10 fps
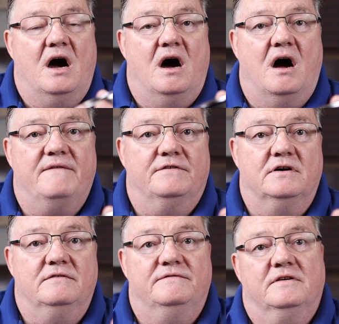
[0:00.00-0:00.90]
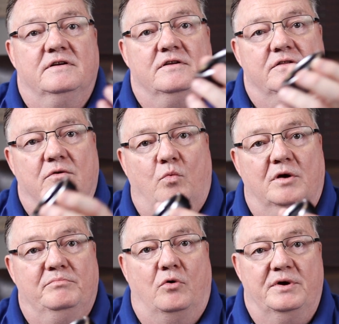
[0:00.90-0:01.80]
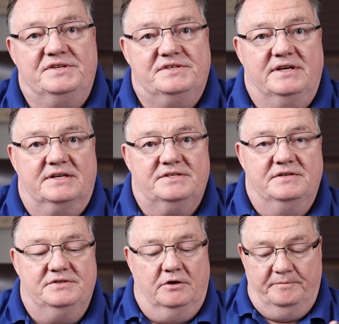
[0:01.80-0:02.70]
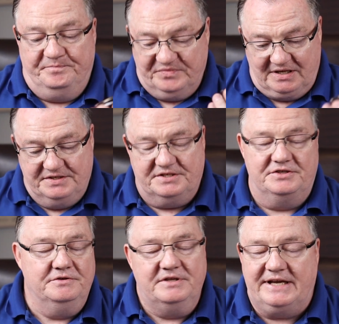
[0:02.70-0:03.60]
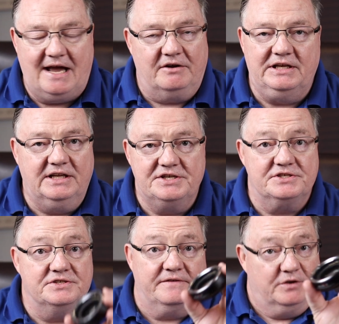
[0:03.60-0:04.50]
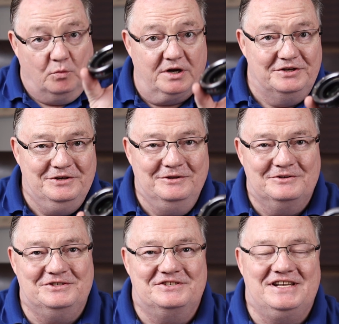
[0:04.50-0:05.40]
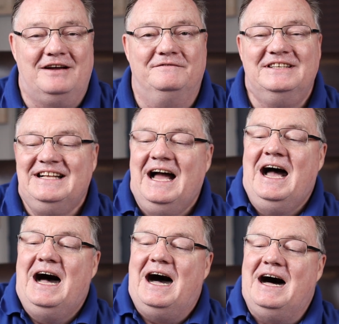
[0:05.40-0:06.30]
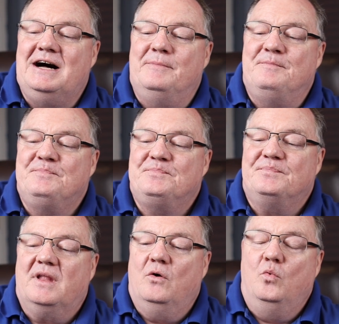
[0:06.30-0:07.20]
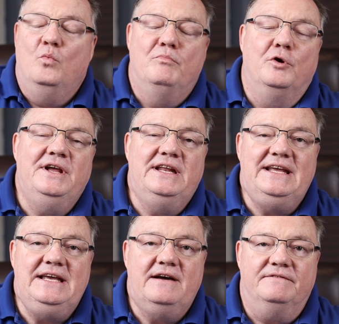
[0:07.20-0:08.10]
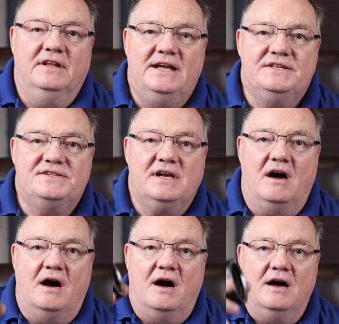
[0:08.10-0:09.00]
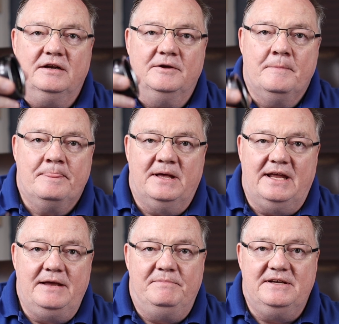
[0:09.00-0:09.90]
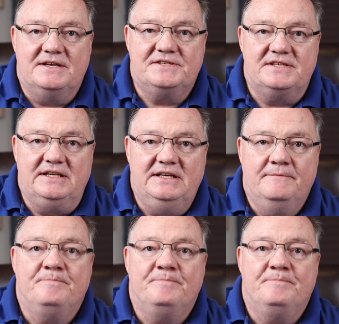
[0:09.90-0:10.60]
off of the 1.6. So to do the calculations, if you want to do those yourself, putting an EF lens on an APS-C,